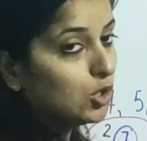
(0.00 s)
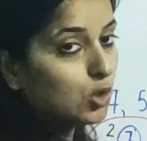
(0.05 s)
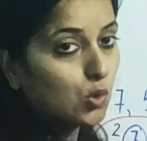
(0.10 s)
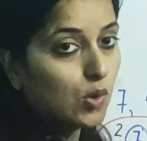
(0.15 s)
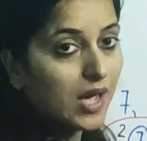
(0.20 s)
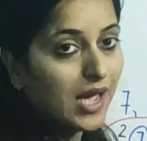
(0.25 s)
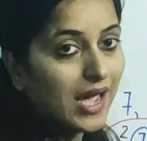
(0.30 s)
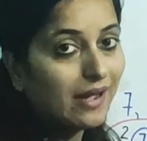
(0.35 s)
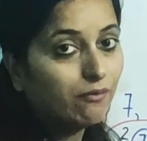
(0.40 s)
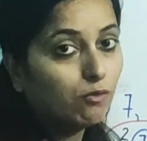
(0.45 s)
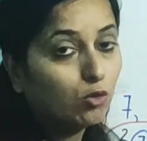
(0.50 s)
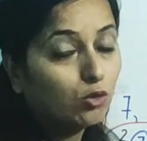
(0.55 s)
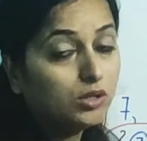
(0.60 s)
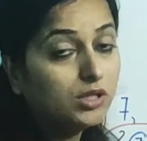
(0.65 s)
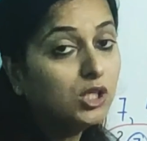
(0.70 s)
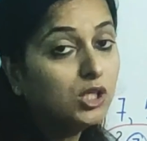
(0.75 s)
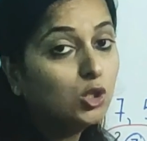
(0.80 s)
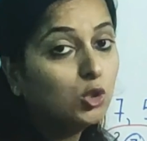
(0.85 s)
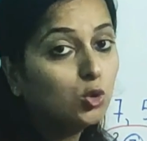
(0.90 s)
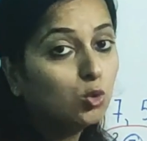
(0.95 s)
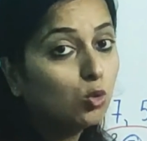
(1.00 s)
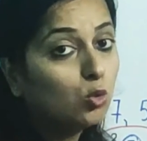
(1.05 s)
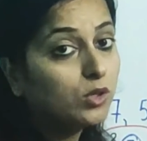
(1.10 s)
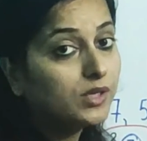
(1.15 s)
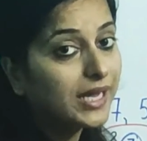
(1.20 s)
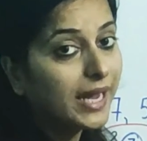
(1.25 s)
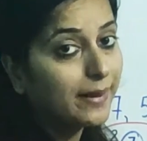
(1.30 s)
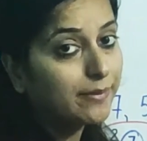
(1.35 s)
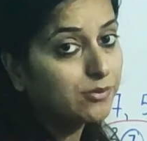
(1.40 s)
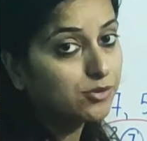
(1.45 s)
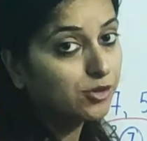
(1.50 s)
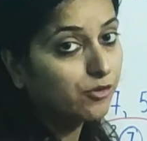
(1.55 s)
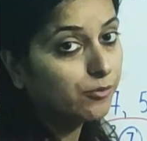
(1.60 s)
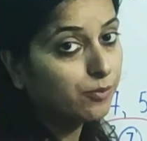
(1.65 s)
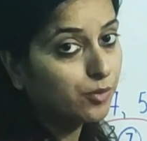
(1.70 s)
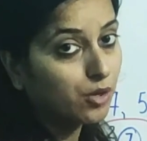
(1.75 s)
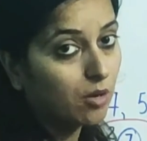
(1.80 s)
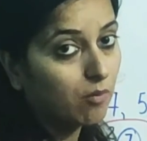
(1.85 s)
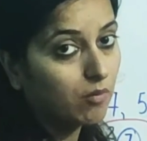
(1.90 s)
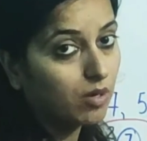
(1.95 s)
you have only 2 types
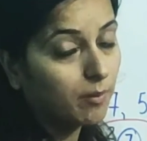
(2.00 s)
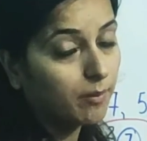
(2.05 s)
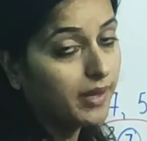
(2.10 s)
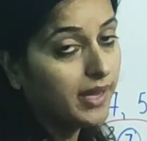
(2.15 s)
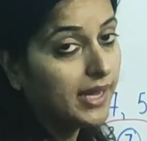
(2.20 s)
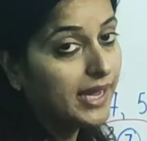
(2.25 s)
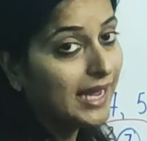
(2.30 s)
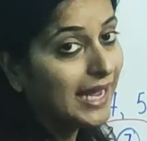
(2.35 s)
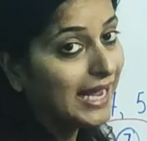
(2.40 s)
of problem,